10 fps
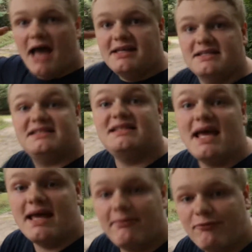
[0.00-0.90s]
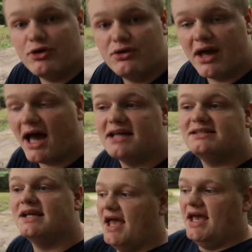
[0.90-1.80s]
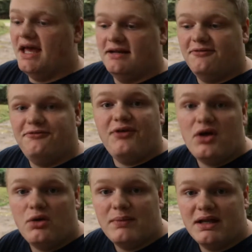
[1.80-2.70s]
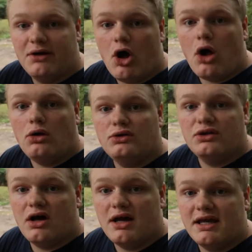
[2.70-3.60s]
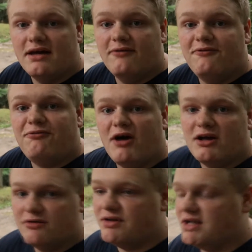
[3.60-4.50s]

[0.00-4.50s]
I can stay up for you guys and film an all-night fire